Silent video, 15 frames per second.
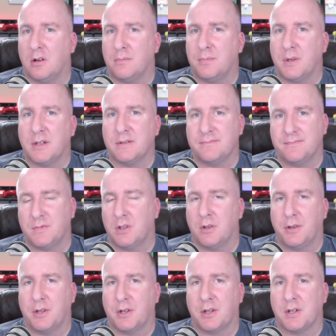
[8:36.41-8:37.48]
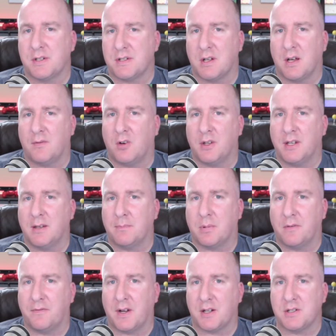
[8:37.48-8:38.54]
but you know you're going to still have all the
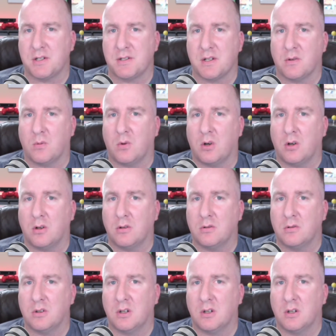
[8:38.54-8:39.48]
imperfections of the wall